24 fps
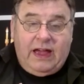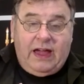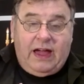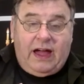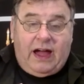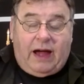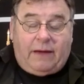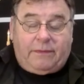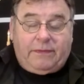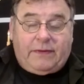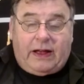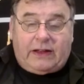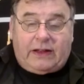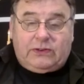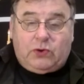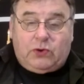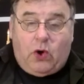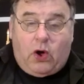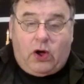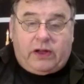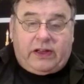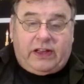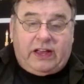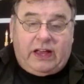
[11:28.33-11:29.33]
I'm not
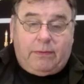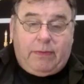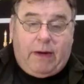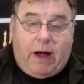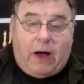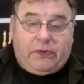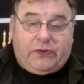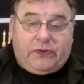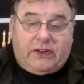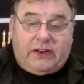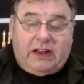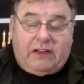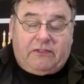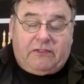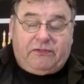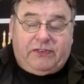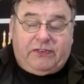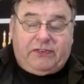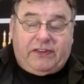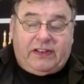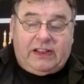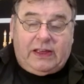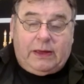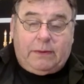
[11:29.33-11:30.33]
talking about the
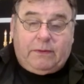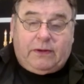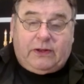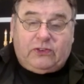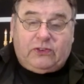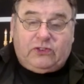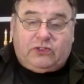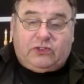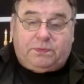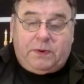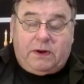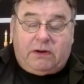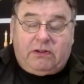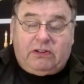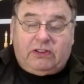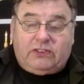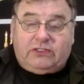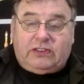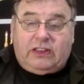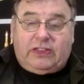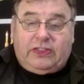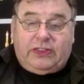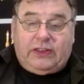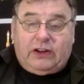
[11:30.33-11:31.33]
Nephilim
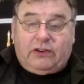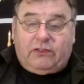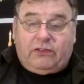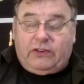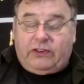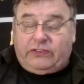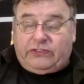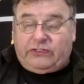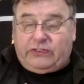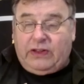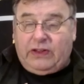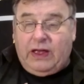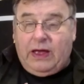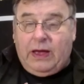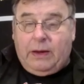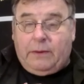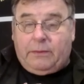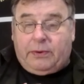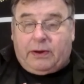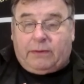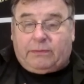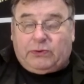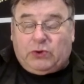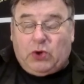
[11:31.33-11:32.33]
conspiracy theorists, but
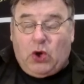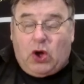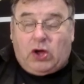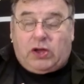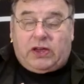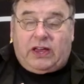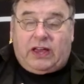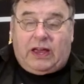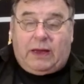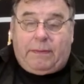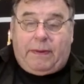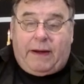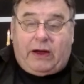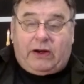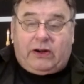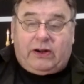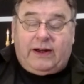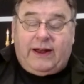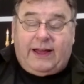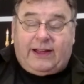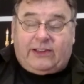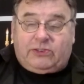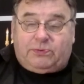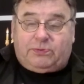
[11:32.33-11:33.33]
I'm talking about an
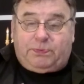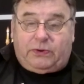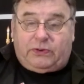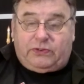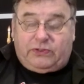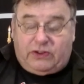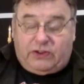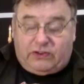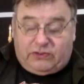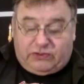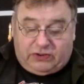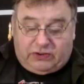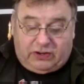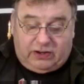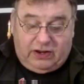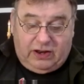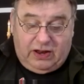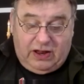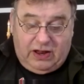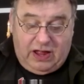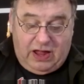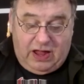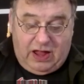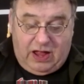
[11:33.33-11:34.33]
exposition
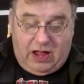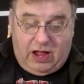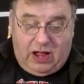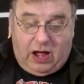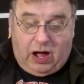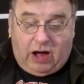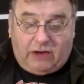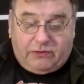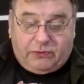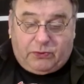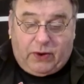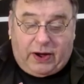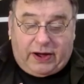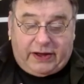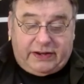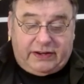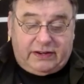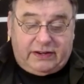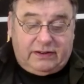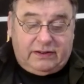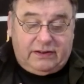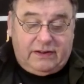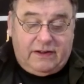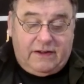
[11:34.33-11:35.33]
of what
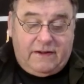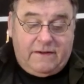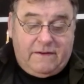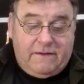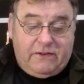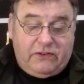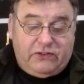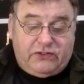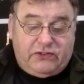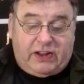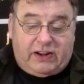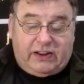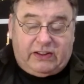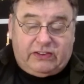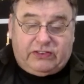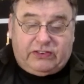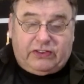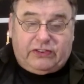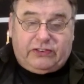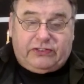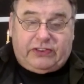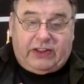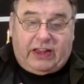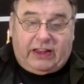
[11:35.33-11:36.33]

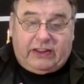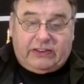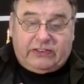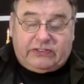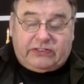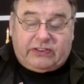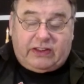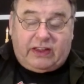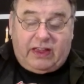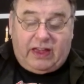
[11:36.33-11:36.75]
Genesis says.